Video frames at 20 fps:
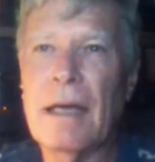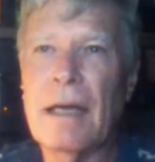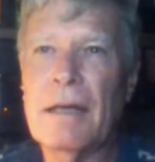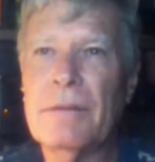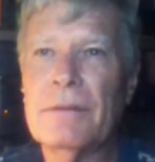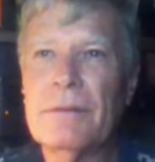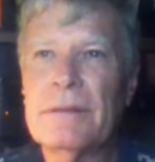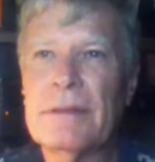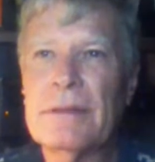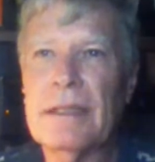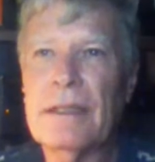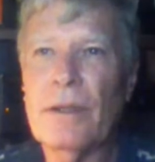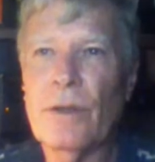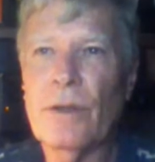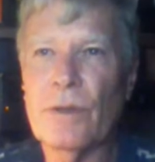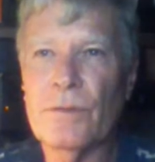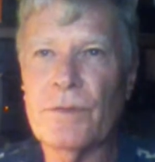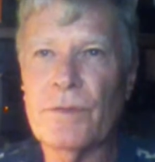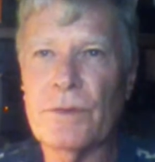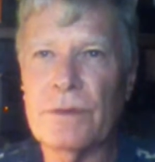I would say
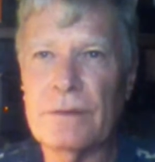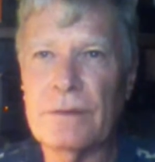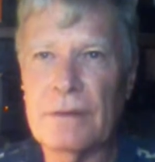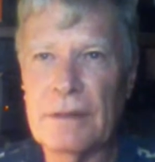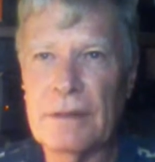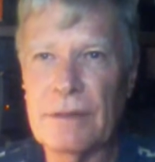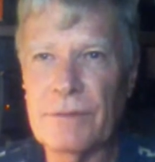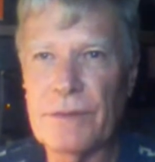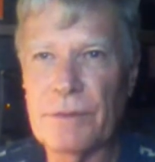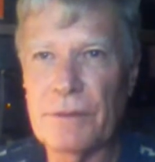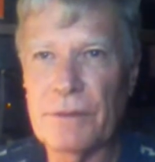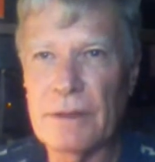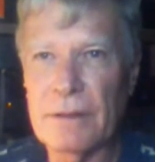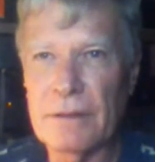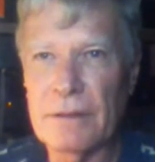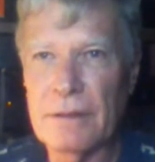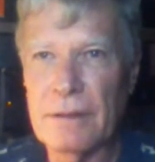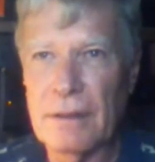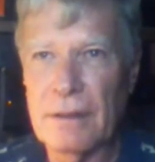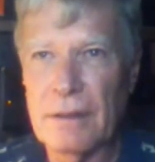hurtful, if you
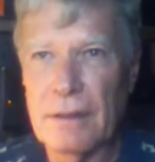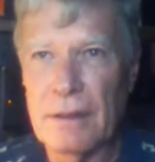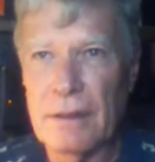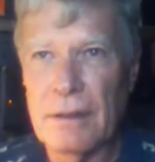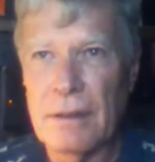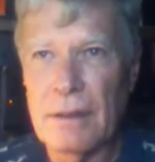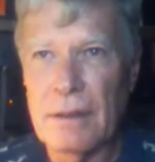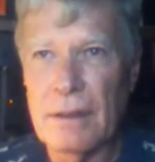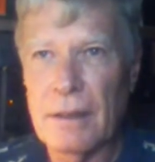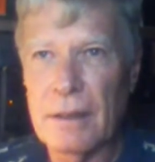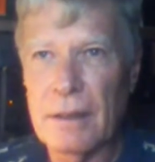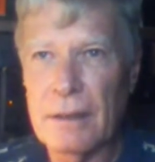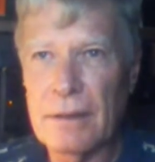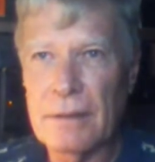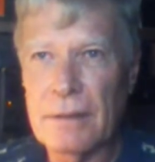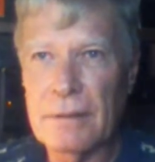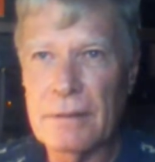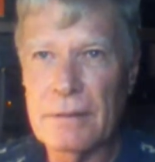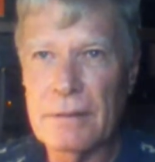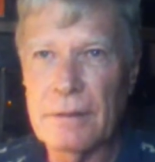will,
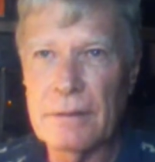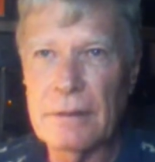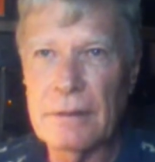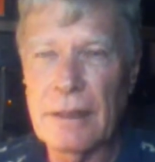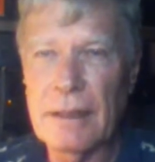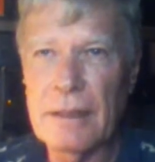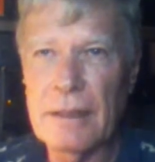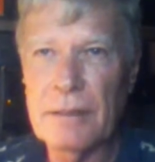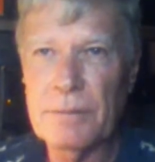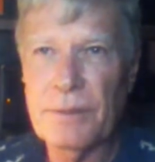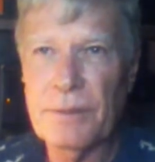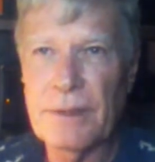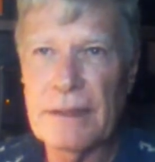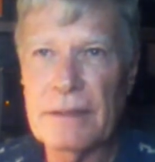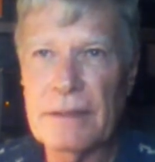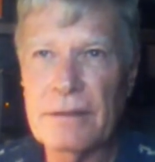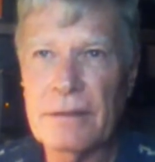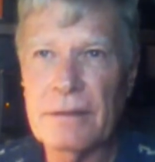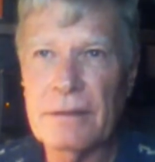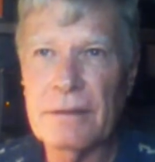on the higher
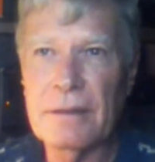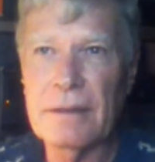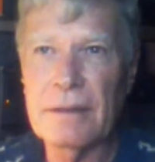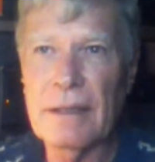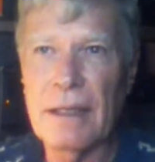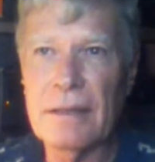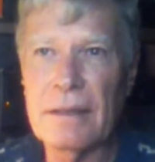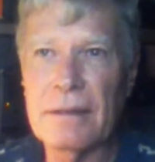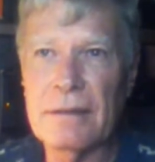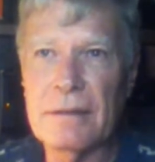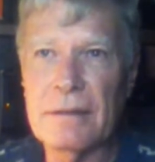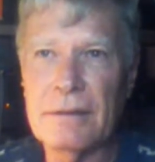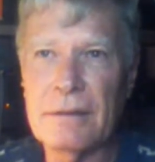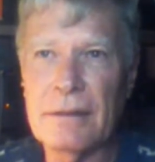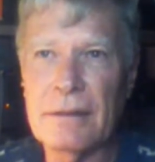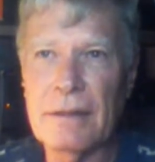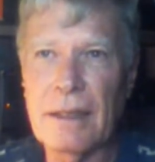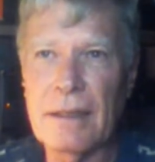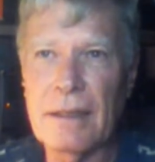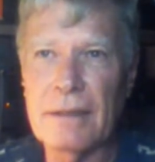planes.
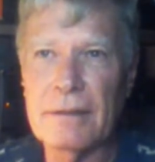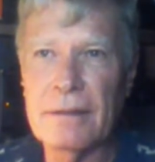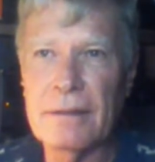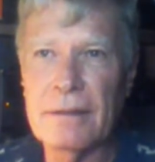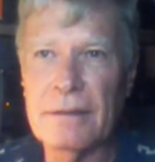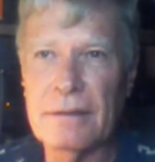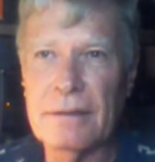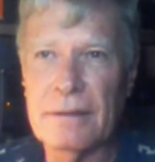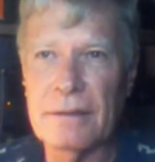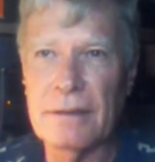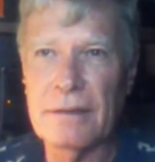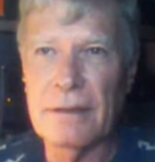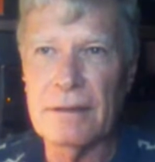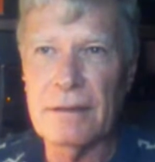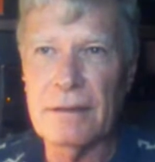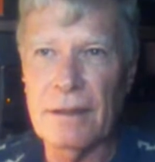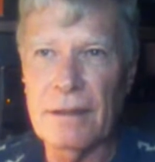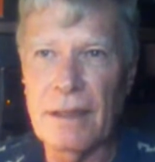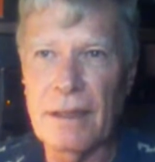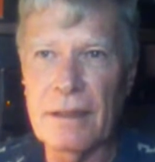
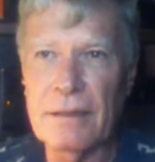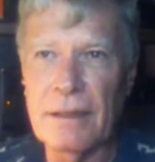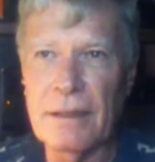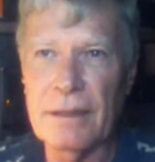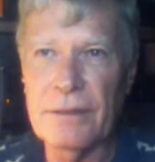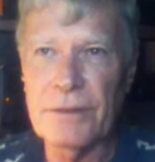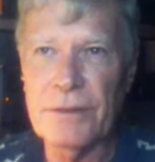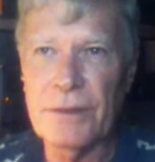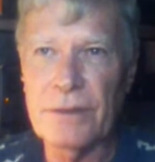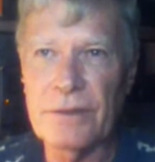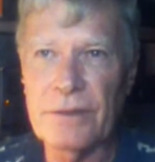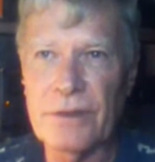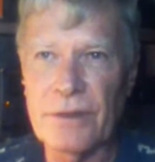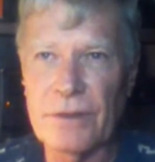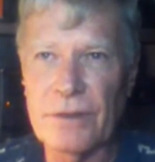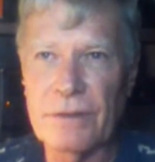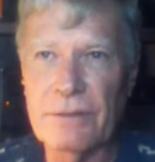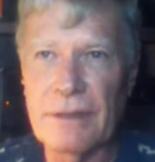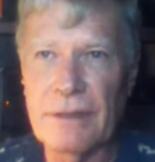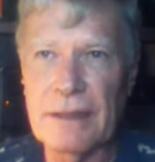It's a lot nicer in
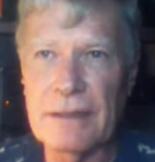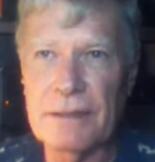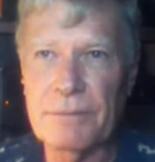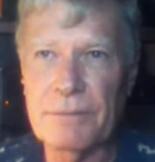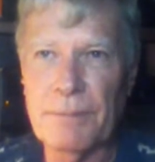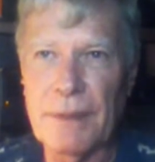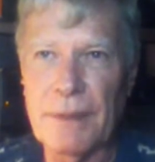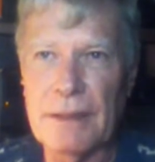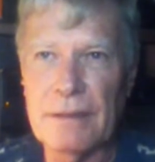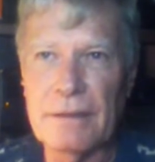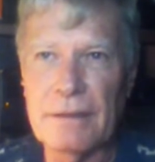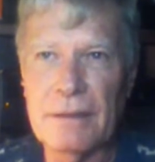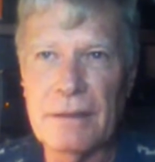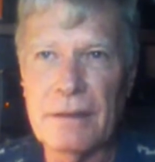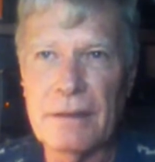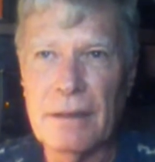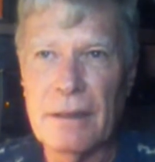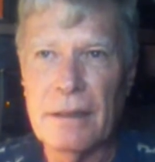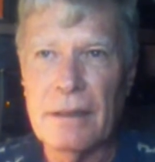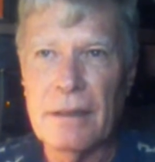certain ways, but
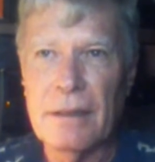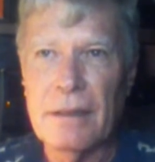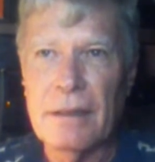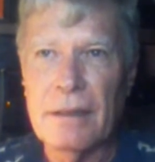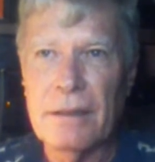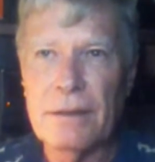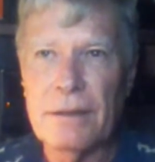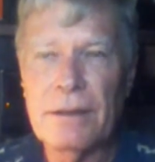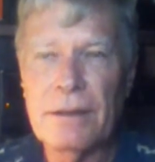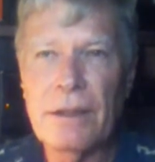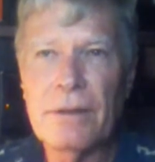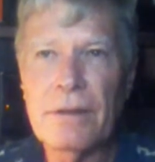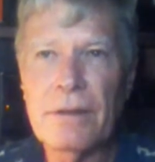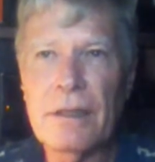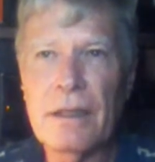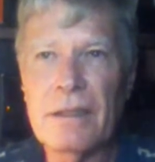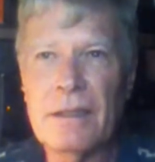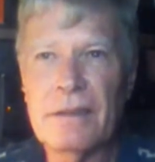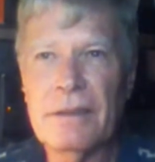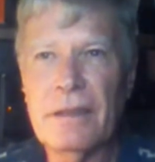you don't
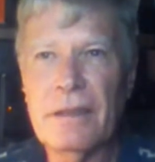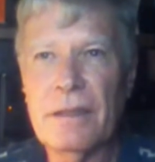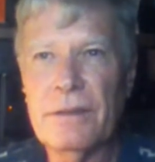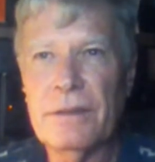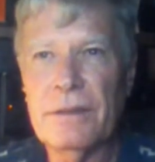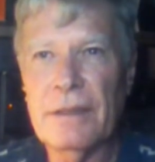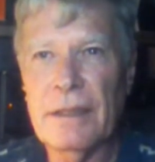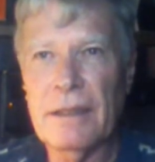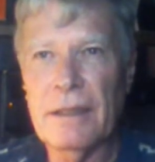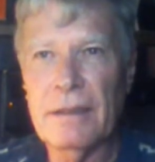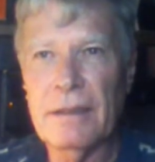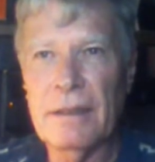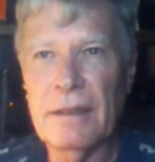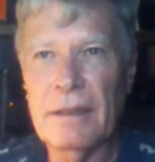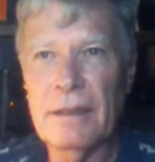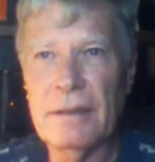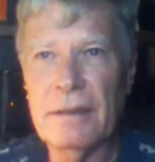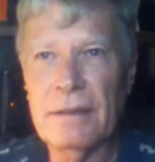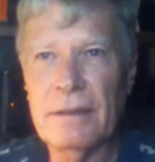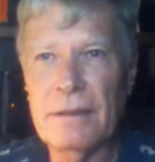go there
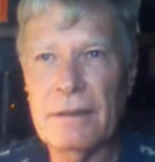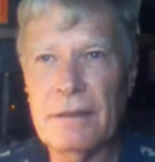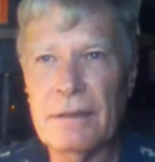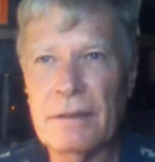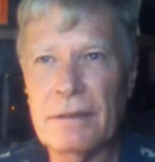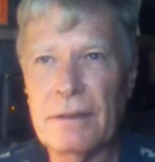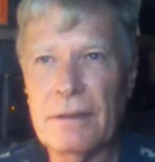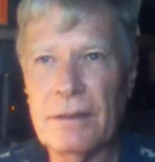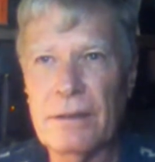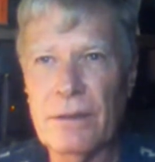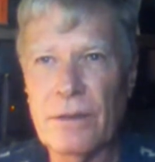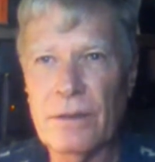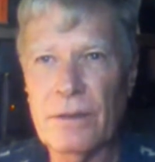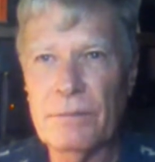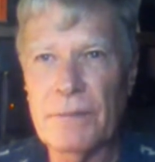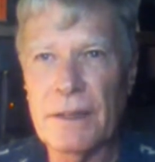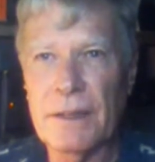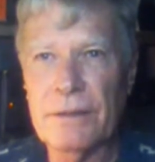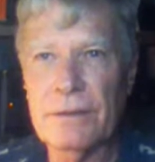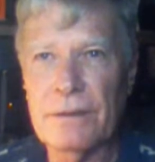and
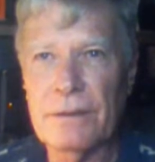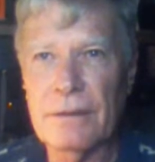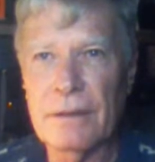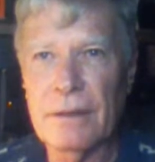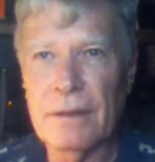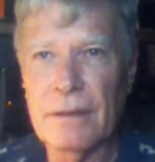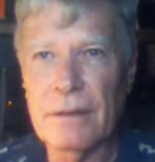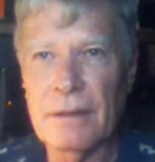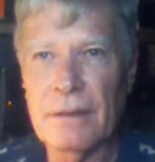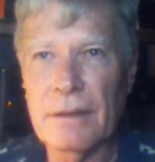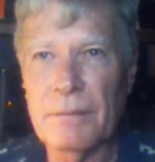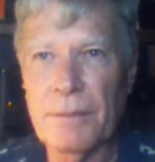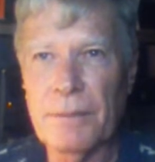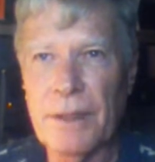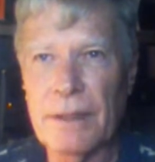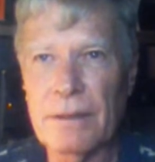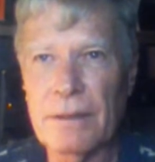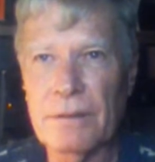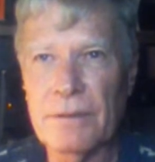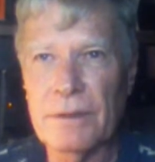learn much
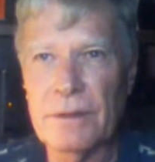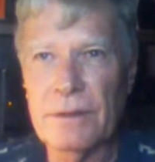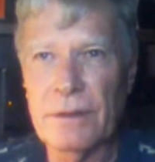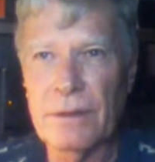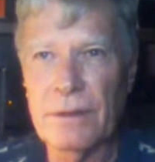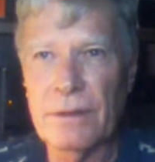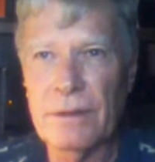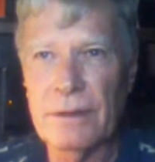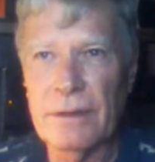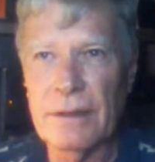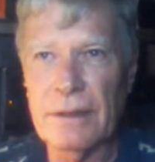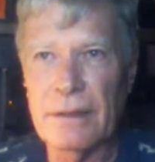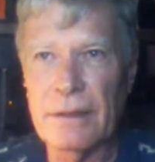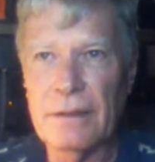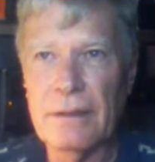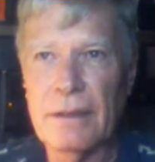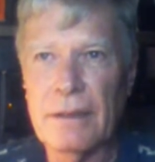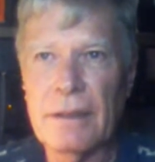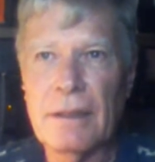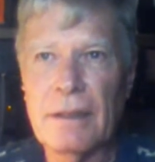compared to what you learn here.